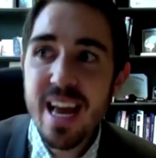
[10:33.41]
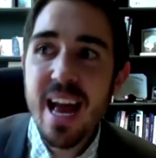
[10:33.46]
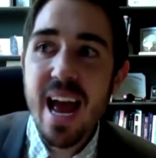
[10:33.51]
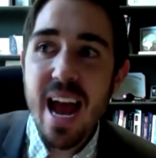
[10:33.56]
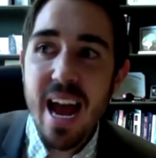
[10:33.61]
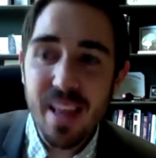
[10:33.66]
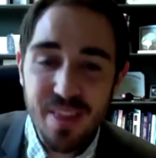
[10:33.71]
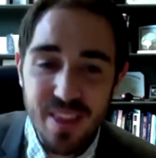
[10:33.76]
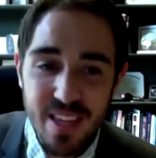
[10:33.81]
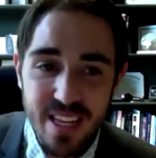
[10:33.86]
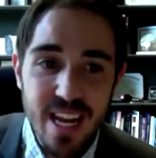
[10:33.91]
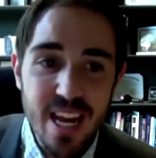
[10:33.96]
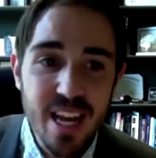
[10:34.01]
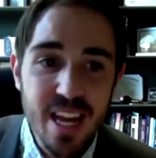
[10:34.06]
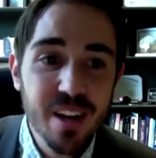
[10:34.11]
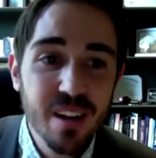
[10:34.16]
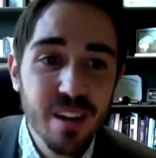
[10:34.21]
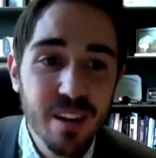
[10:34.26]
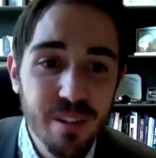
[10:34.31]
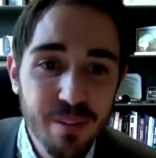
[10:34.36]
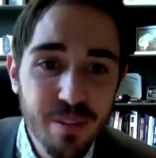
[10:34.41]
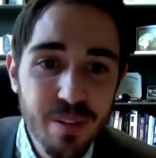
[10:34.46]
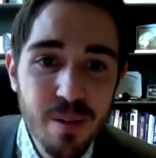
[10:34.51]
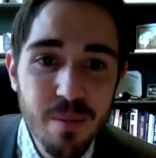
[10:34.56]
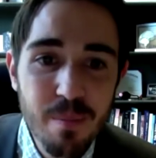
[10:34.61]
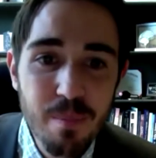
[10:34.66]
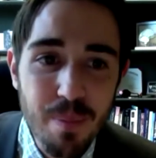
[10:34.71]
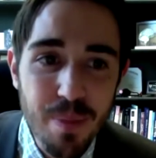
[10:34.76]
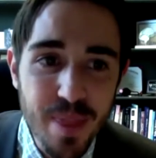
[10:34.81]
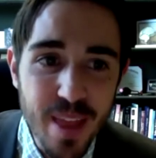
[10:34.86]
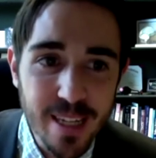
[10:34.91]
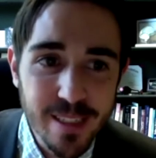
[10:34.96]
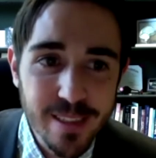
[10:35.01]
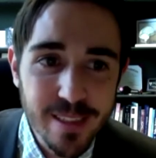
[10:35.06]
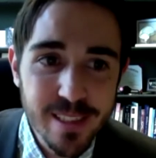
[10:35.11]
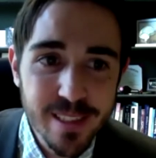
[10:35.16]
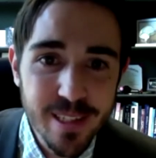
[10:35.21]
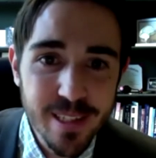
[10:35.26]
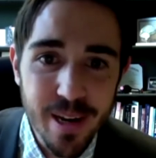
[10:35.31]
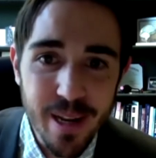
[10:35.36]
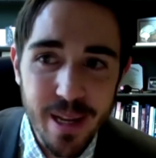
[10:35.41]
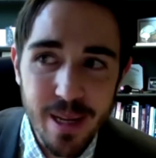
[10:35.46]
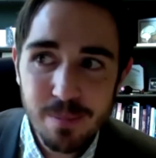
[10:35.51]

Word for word: at the end of that study.